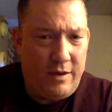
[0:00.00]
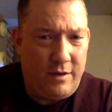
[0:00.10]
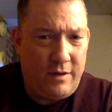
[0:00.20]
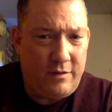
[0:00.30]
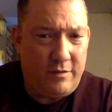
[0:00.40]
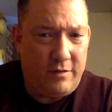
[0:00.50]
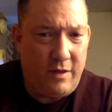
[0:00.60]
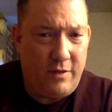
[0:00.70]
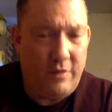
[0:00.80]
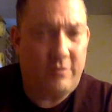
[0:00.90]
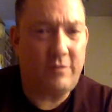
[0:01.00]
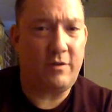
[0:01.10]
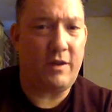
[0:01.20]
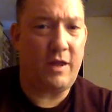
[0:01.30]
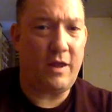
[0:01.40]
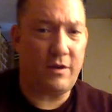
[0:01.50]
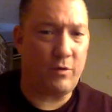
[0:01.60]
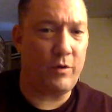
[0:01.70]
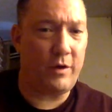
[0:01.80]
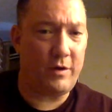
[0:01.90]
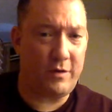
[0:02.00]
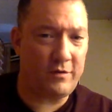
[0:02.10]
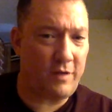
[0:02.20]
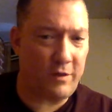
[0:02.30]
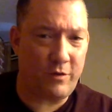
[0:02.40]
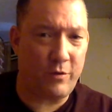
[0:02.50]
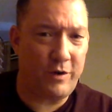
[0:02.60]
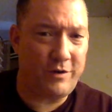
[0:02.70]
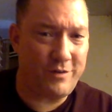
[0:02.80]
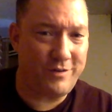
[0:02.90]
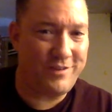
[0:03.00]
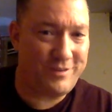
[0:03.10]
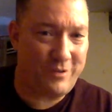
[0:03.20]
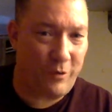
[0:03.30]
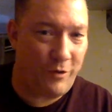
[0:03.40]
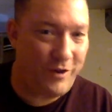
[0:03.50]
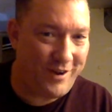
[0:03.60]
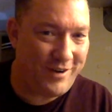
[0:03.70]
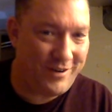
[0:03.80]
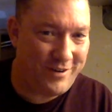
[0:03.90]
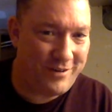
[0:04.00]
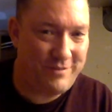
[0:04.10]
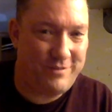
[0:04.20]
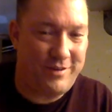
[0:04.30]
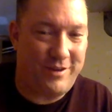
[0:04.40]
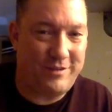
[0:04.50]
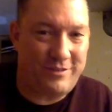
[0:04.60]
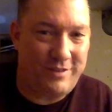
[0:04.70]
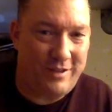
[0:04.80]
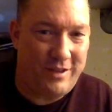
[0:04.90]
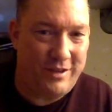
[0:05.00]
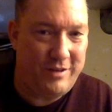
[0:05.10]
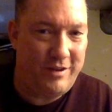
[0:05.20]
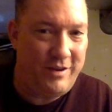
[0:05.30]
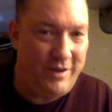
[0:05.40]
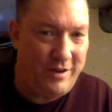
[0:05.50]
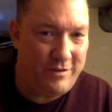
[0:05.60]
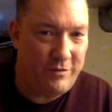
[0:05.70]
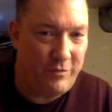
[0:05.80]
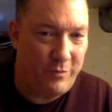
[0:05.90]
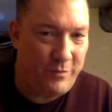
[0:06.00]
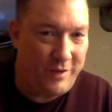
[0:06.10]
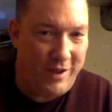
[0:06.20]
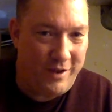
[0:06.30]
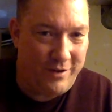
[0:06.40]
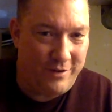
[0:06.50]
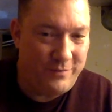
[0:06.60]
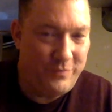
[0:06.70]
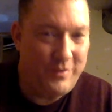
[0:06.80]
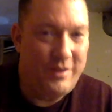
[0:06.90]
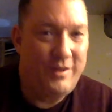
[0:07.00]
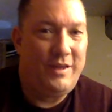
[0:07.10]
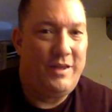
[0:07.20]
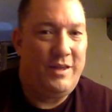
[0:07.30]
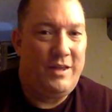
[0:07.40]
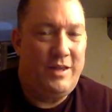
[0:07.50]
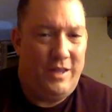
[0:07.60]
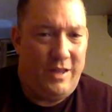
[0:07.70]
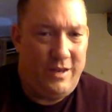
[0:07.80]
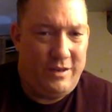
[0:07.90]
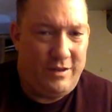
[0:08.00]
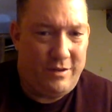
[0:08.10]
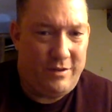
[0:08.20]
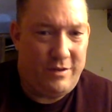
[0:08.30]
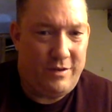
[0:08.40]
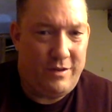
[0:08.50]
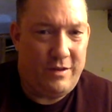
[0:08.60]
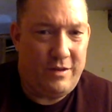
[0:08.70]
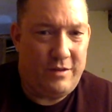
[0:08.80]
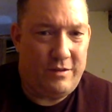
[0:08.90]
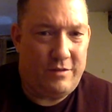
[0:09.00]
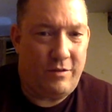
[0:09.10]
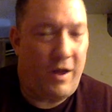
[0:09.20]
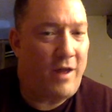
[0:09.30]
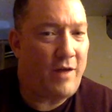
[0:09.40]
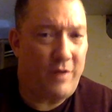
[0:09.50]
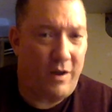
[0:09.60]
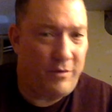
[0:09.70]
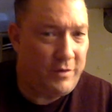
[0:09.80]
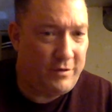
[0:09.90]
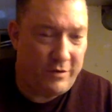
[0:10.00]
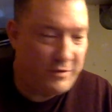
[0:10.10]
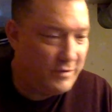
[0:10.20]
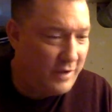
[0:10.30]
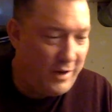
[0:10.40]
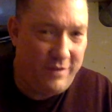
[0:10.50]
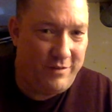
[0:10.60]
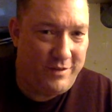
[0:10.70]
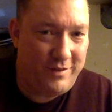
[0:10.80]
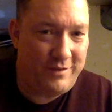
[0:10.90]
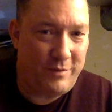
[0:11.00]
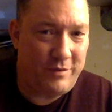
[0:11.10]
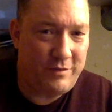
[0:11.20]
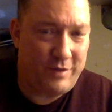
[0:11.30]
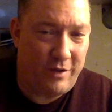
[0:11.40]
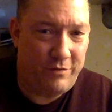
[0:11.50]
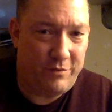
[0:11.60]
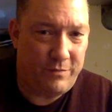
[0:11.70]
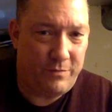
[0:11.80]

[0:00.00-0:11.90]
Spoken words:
this is all according to the story I heard when I was a teenager from Mateo. And so I have not researched any of this myself.